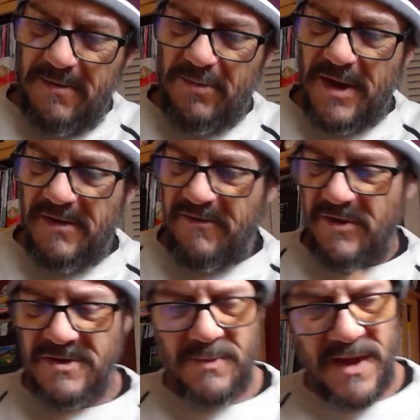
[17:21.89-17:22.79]
playing
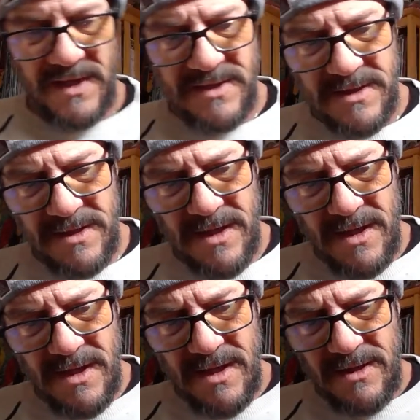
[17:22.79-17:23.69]
first base
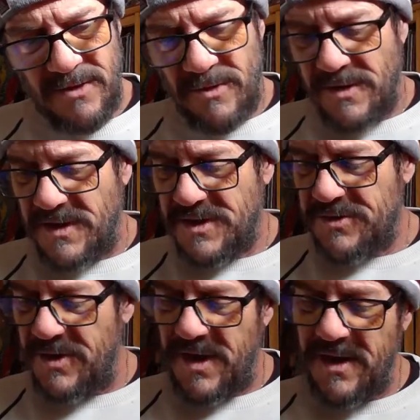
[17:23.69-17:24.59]
during the
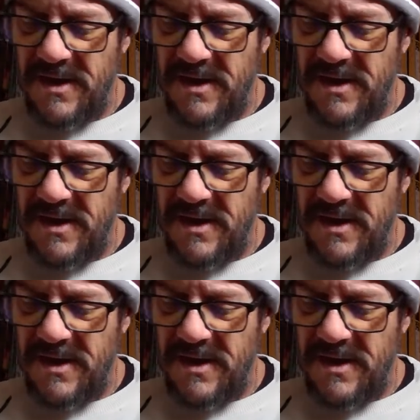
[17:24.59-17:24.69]
streak.